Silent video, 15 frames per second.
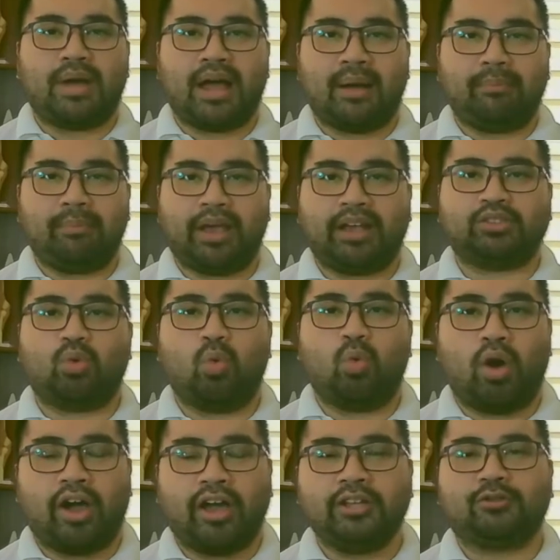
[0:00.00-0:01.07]
app has a
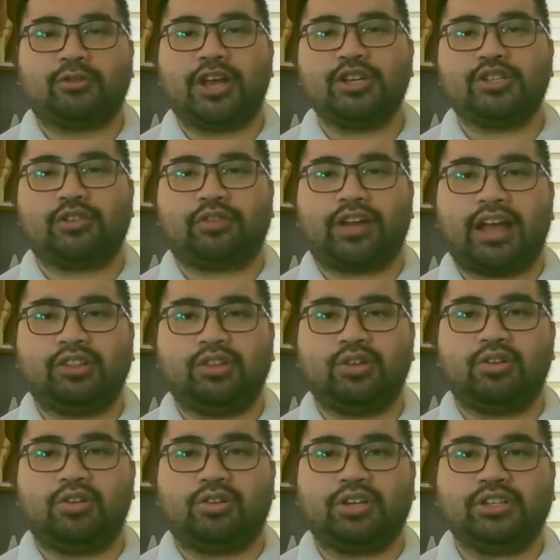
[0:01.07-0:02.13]
wide range of
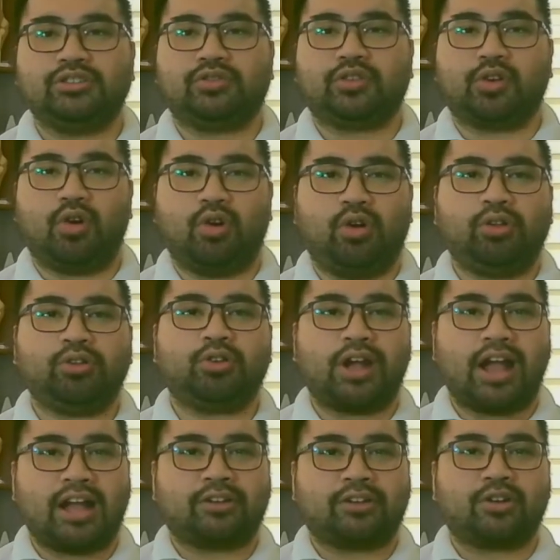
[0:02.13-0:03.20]
categories for all your
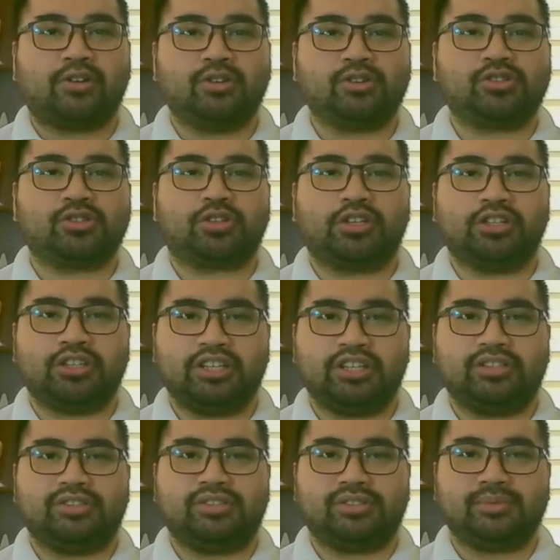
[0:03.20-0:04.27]
agricultural
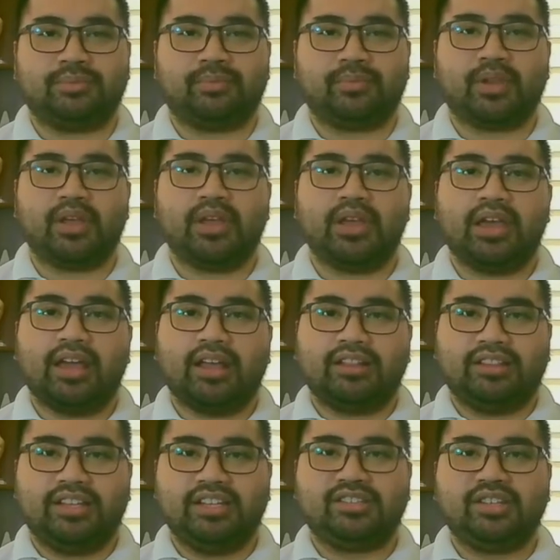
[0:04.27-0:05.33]
needs.
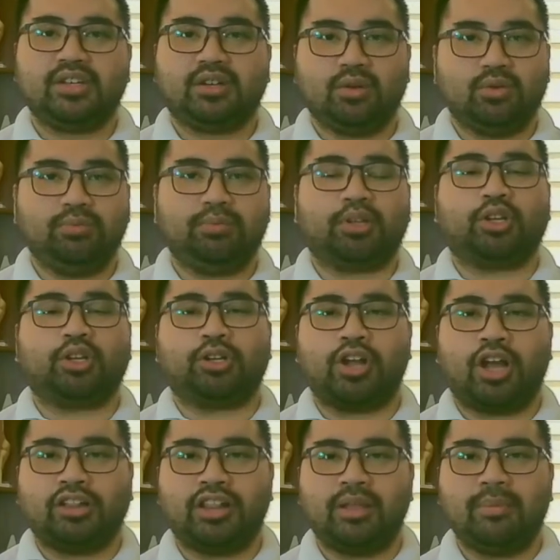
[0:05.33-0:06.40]
These include, but are
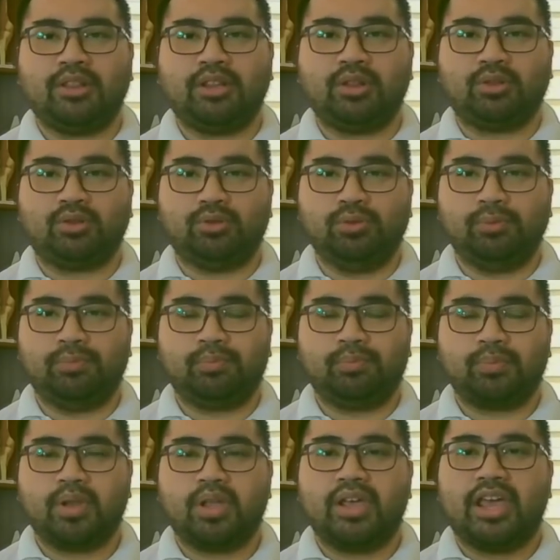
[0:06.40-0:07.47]
not limited to,
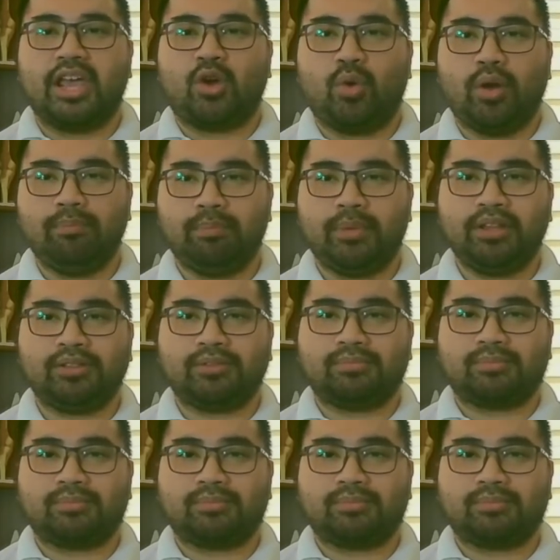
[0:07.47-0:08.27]
equipment,